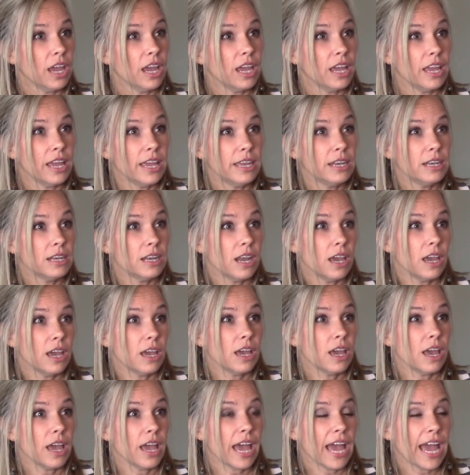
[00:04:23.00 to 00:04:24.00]
in
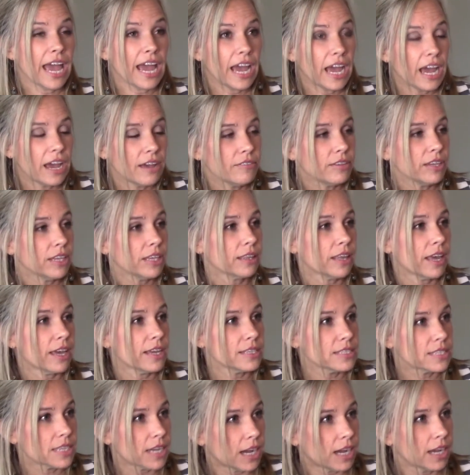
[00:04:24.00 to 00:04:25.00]
having
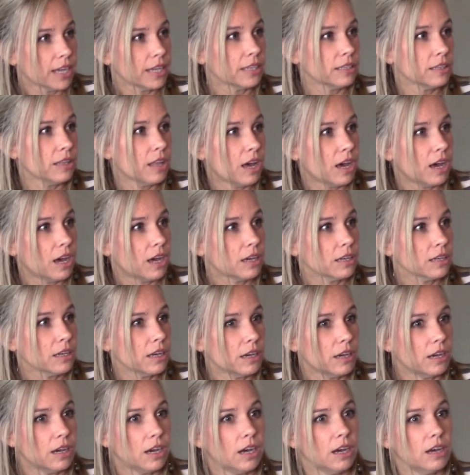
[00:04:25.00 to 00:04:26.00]
that dialogue
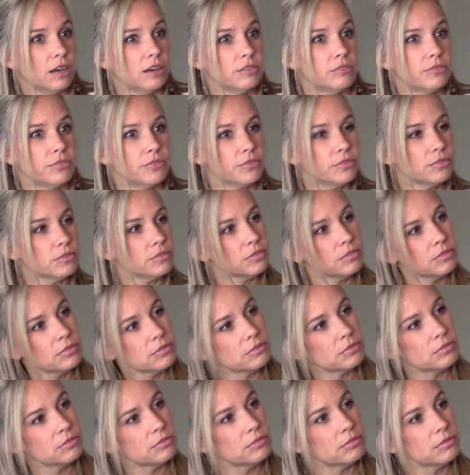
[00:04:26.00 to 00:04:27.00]
of
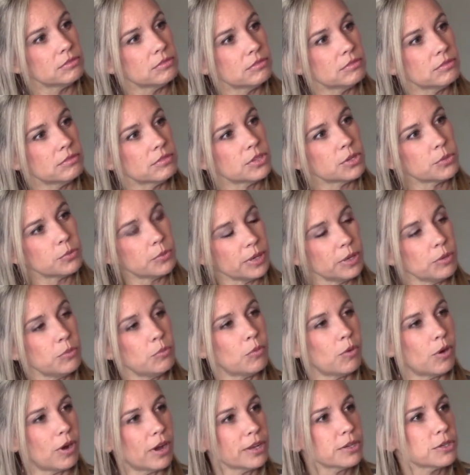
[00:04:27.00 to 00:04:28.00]
do we
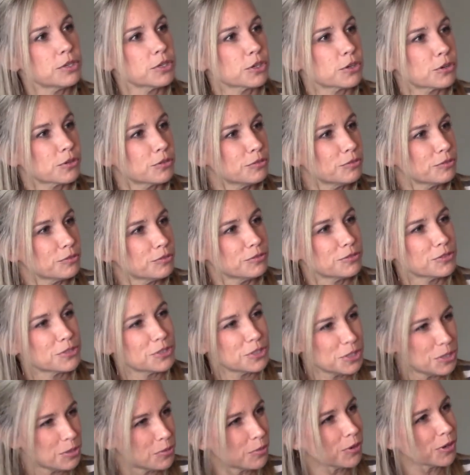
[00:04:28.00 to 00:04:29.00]
want to
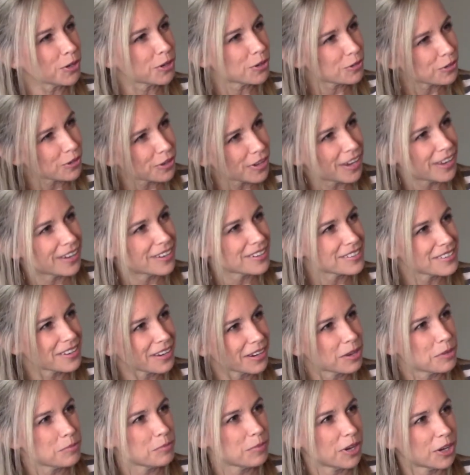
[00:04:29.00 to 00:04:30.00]
do you want to create a
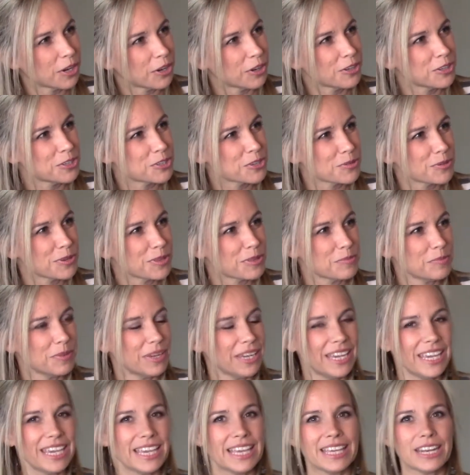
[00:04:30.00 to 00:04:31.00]
second marriage with
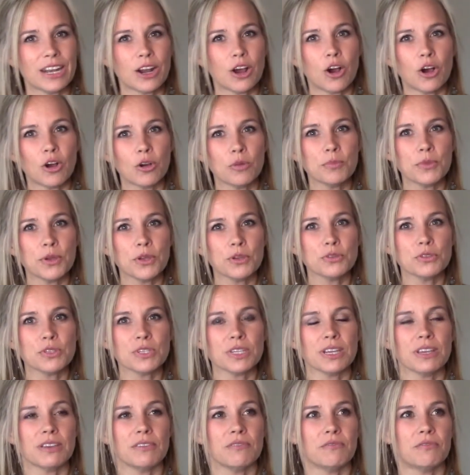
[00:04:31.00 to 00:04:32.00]
me it
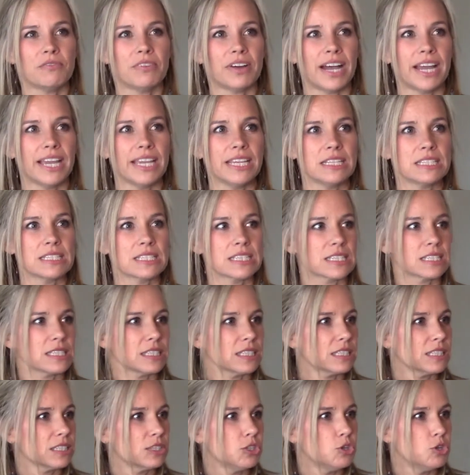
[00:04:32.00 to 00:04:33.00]
almost invites
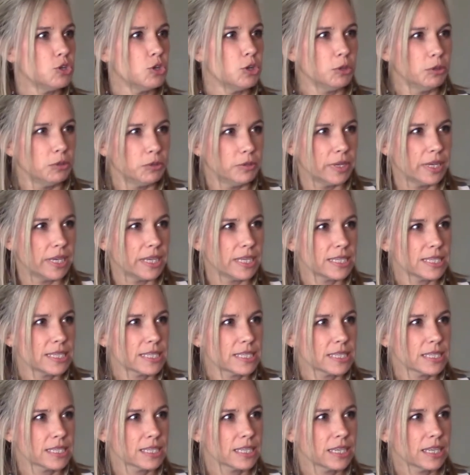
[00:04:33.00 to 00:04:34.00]

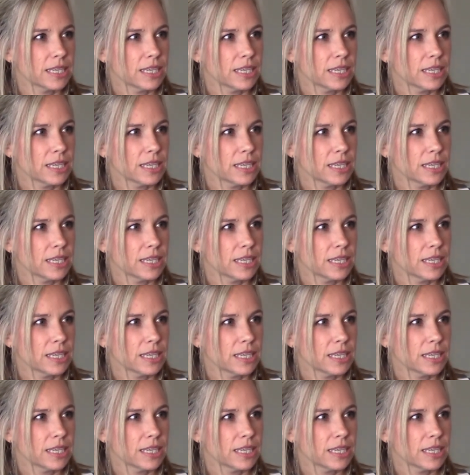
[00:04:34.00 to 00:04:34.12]
newness